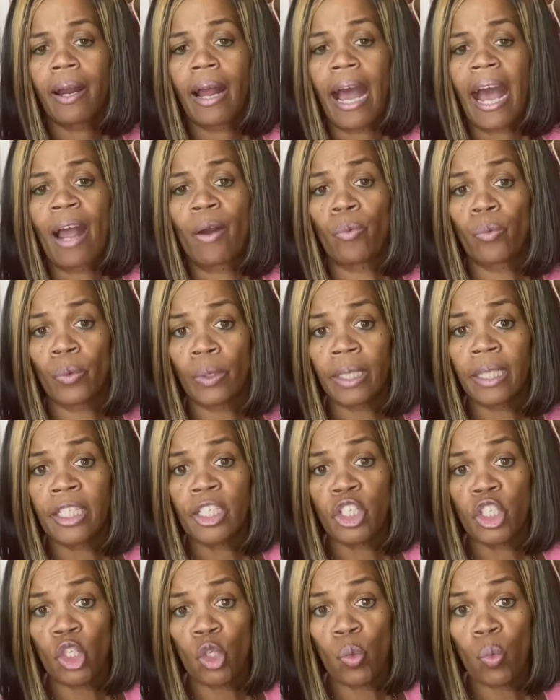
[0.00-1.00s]
I really
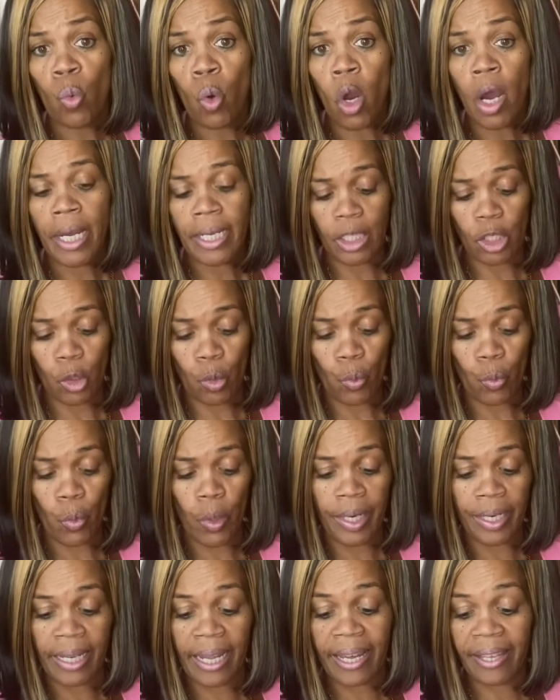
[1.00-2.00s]
do want
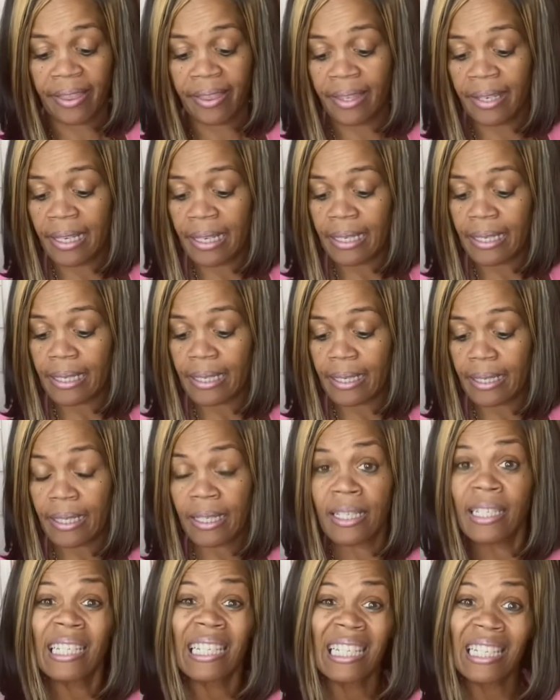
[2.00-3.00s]
one like this
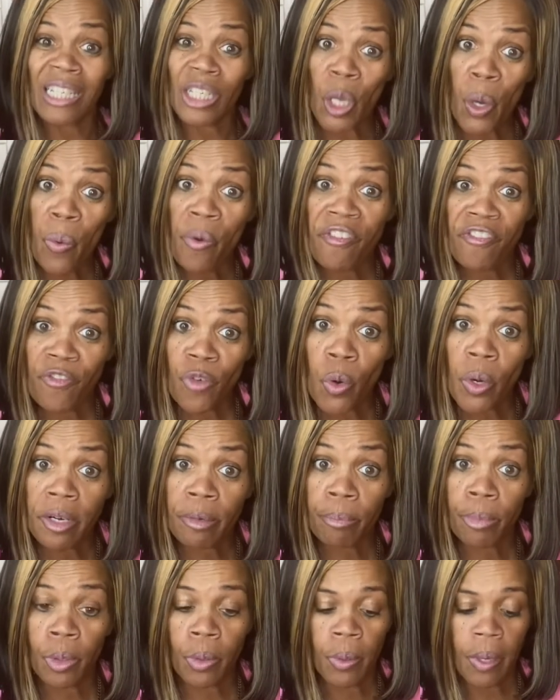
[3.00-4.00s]
since it's so
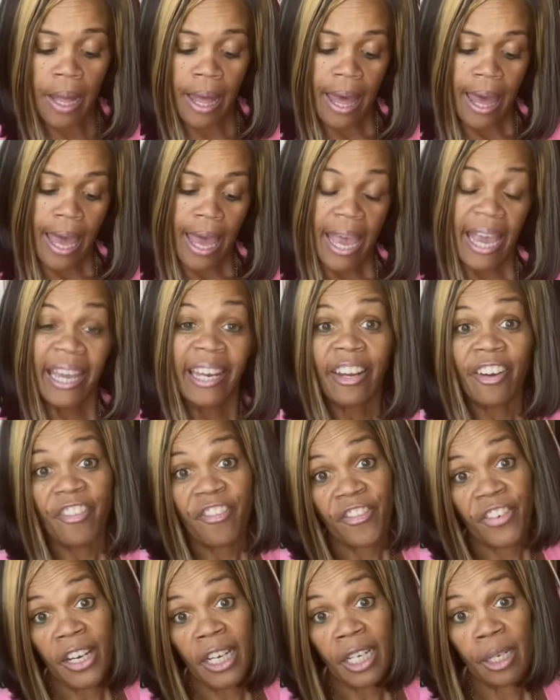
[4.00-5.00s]
affordable in a
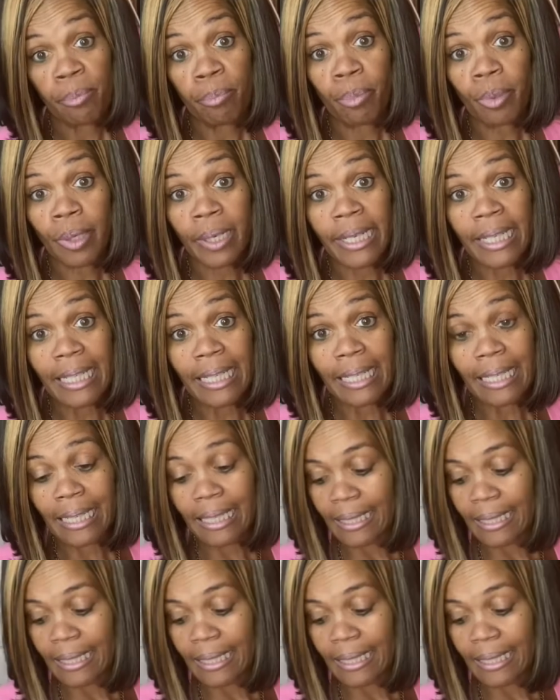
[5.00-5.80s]
fun print.